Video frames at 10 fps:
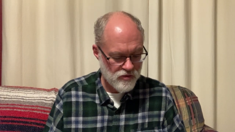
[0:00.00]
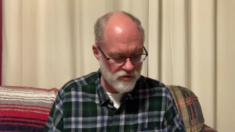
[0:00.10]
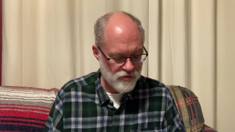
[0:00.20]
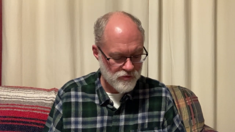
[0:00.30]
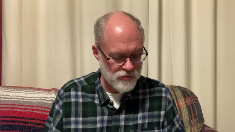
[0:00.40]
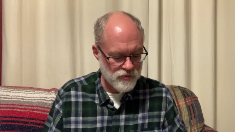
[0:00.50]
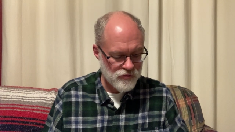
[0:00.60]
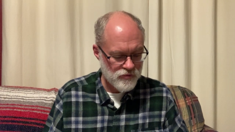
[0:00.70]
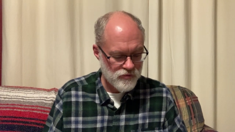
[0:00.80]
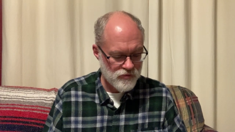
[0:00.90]

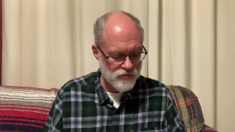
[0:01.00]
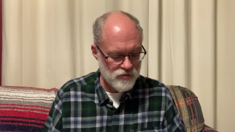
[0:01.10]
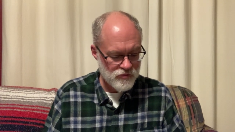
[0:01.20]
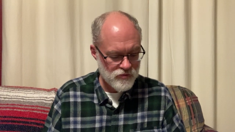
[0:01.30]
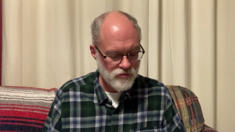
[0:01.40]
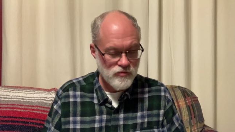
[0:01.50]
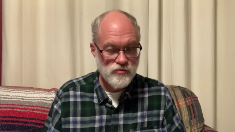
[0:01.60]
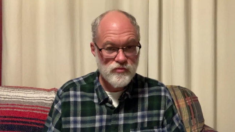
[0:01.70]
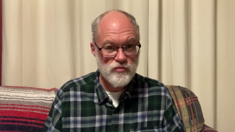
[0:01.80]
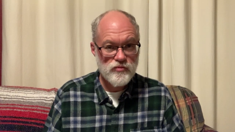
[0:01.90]

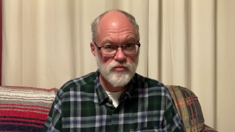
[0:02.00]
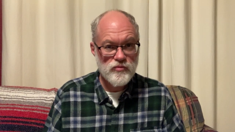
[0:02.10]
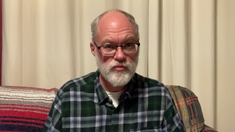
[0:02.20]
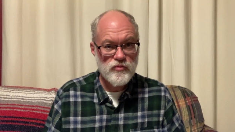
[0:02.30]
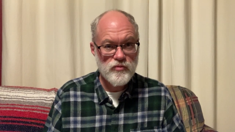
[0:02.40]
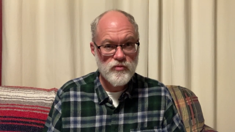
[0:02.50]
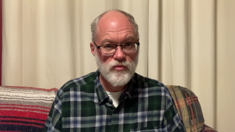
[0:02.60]
Nobody speaks.